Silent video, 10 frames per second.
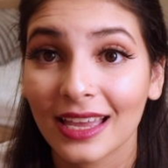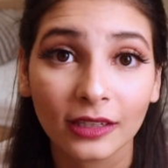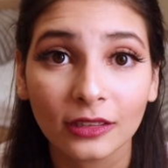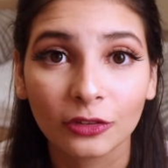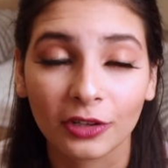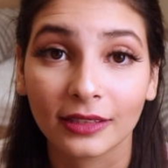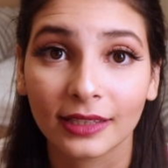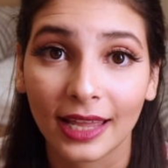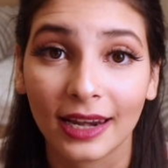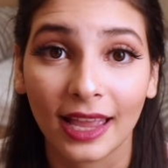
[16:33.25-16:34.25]
One trick
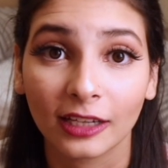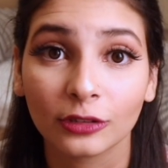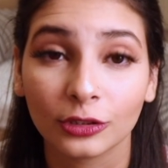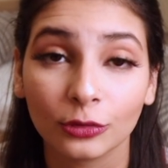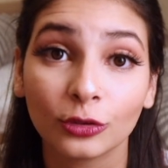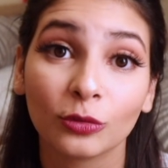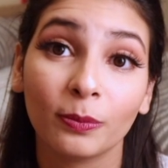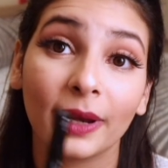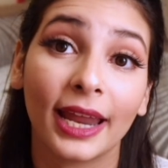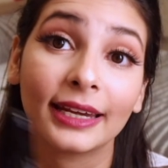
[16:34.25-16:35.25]
that I like to do to
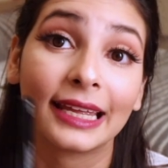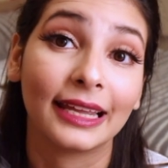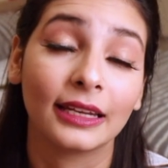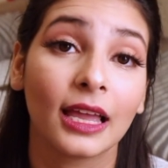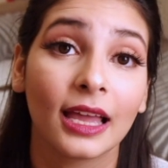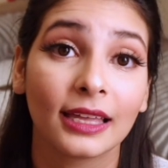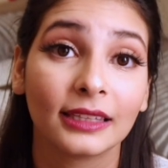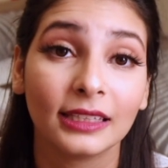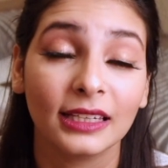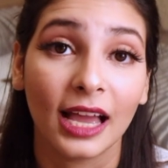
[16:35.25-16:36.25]
blend in
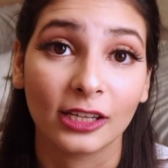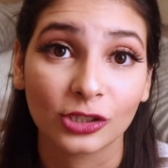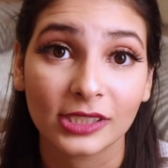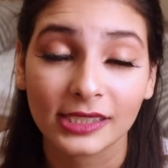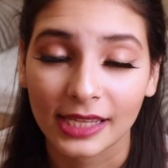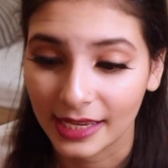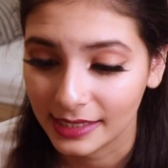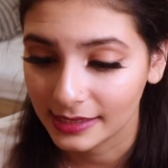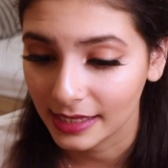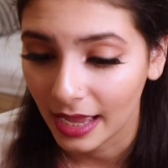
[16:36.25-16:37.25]
the lashes
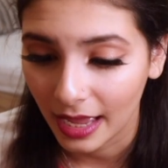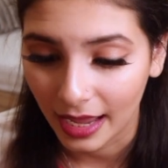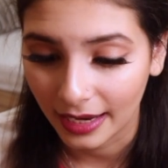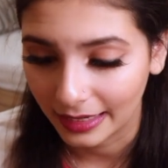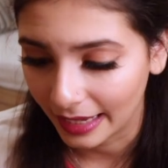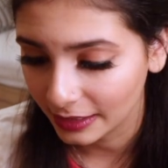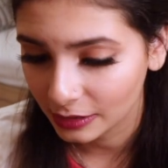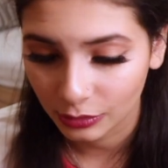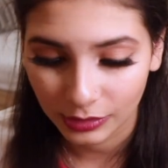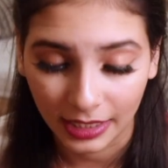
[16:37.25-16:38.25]
is I
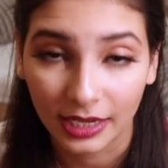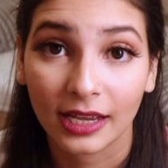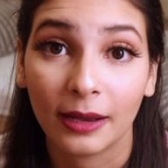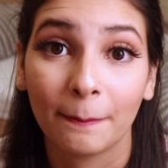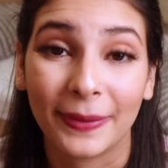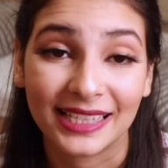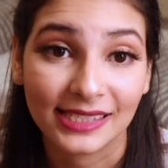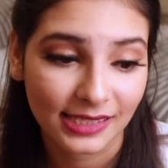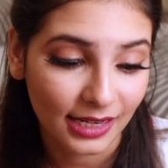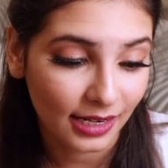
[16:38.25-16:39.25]
like to take a
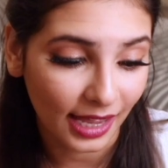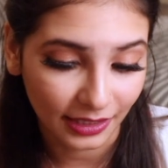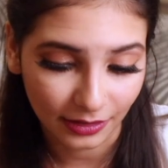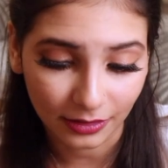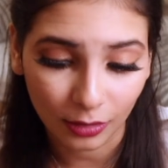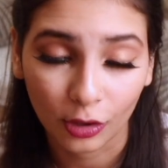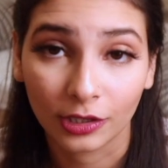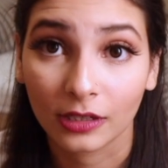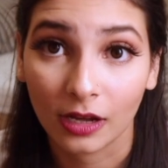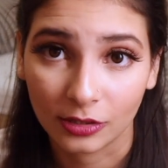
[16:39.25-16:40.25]
pencil liner
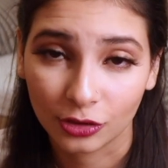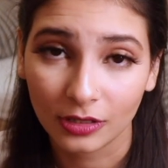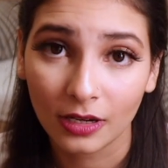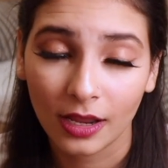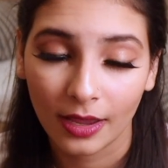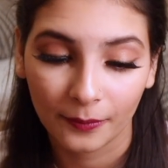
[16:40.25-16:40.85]
or a kajal